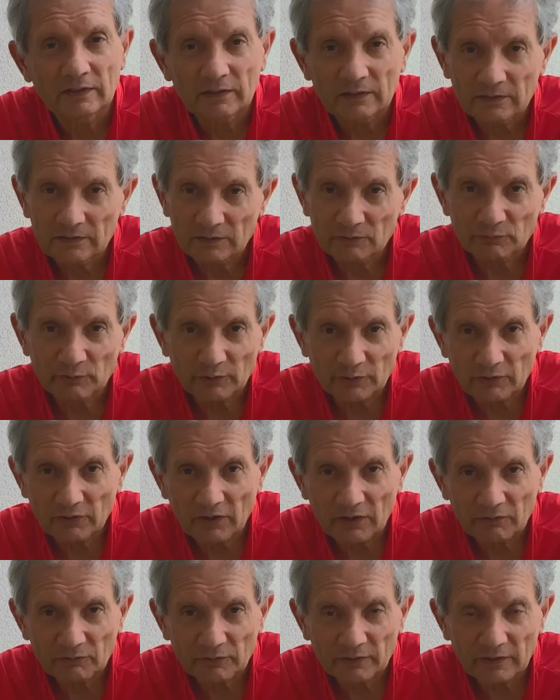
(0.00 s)
The
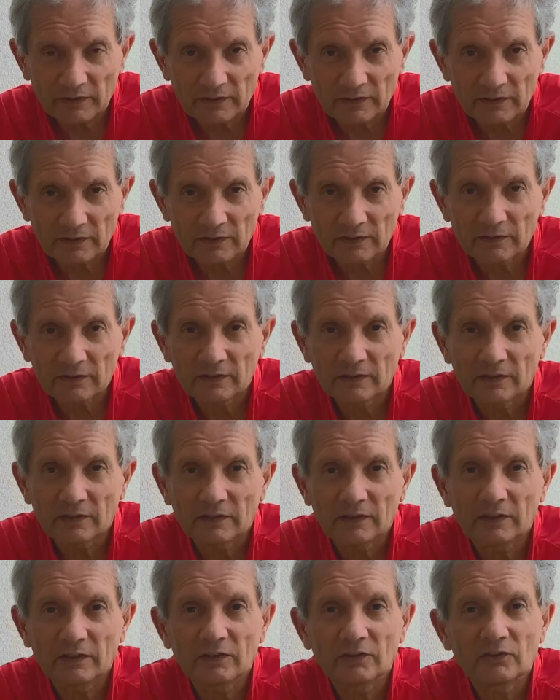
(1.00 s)
photograph here
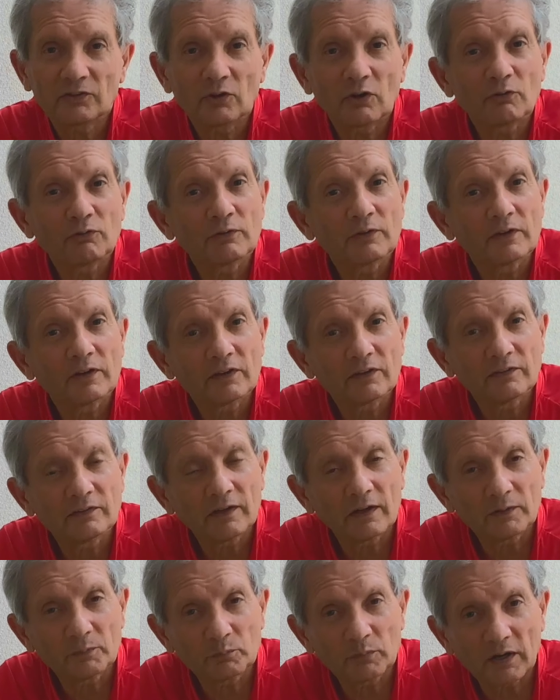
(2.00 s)
is of
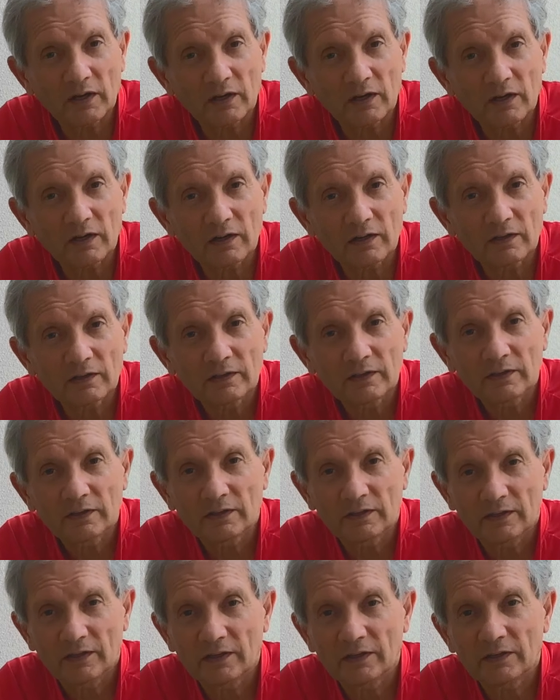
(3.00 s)
Dunbar
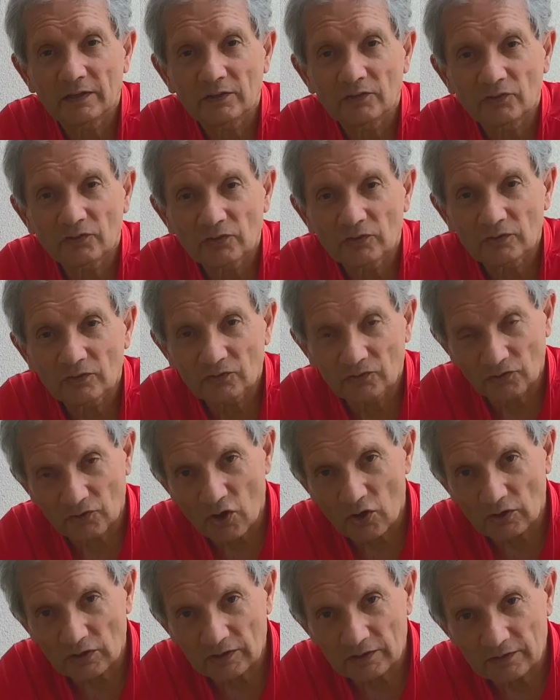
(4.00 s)
in
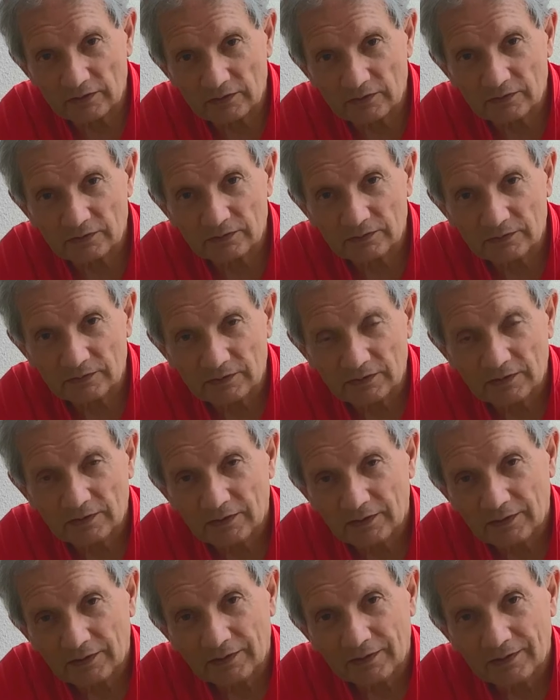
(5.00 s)
Scotland.
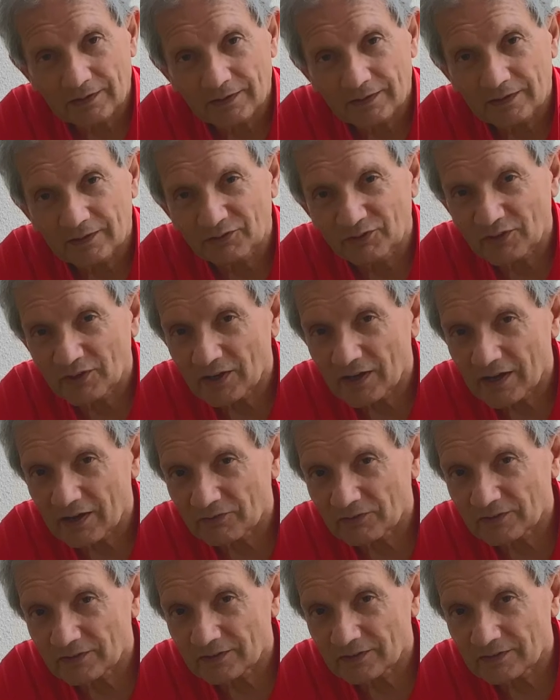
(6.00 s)
If you
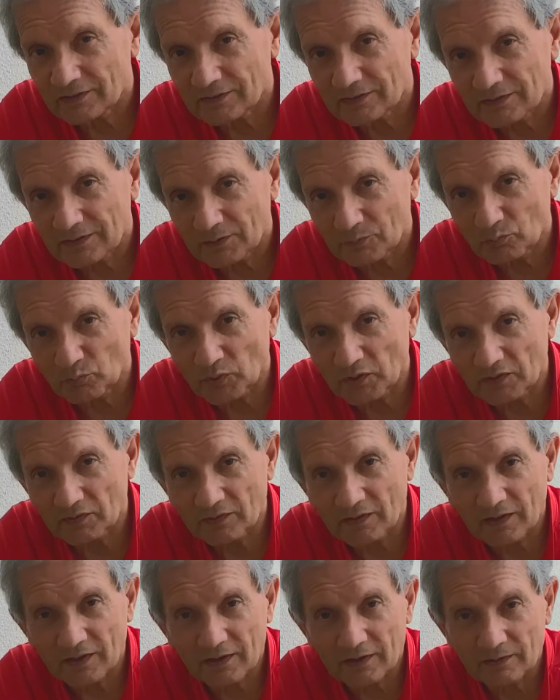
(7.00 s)
haven't been
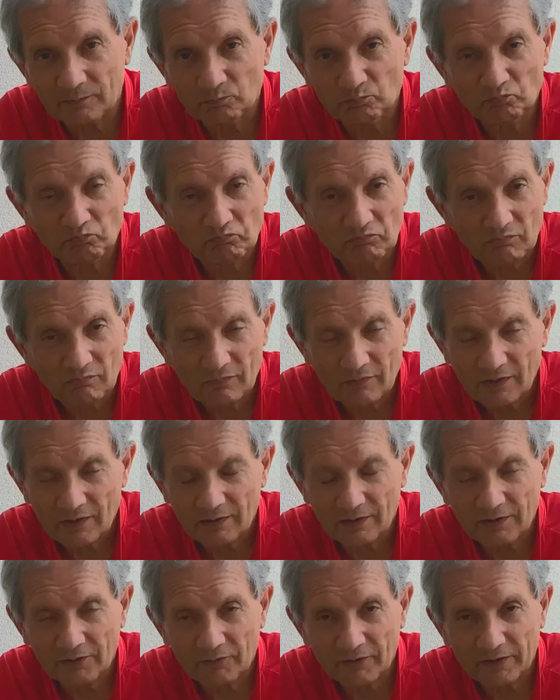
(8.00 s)
there,
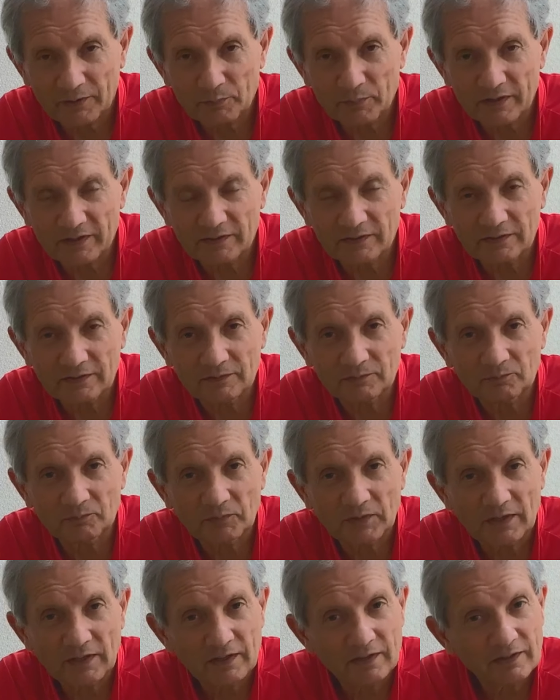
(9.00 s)
I recommend it.
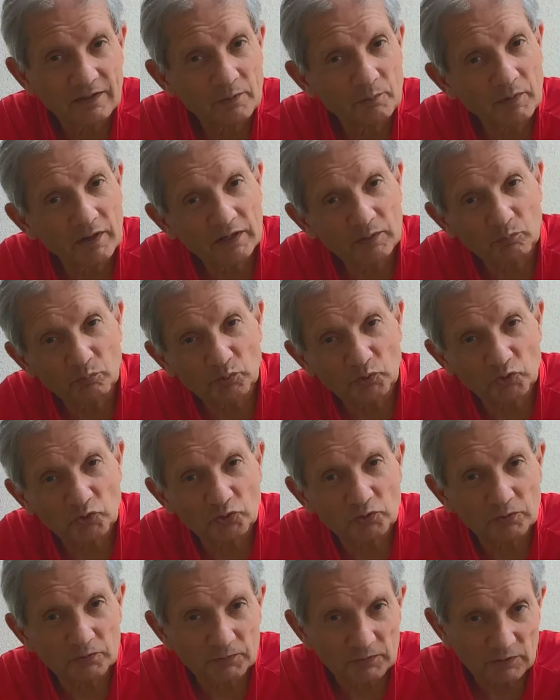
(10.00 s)
There are many
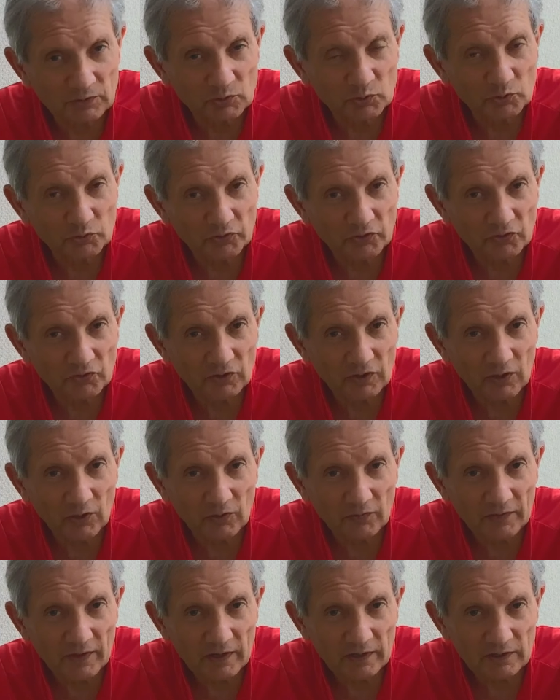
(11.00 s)
beautiful courses along
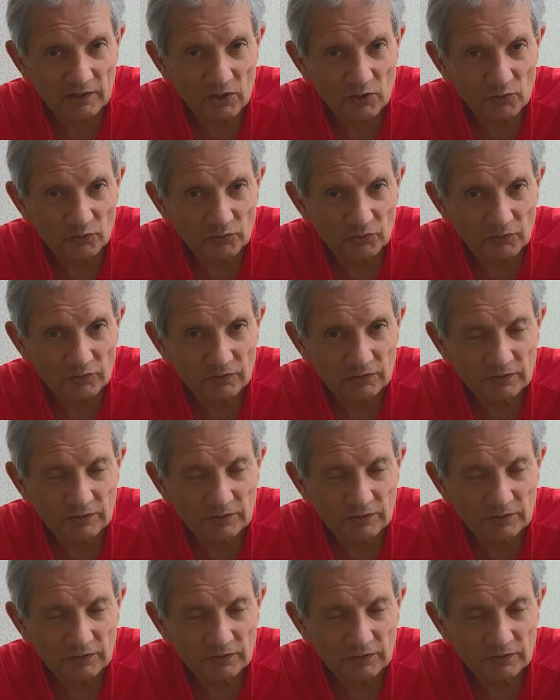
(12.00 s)
that coast: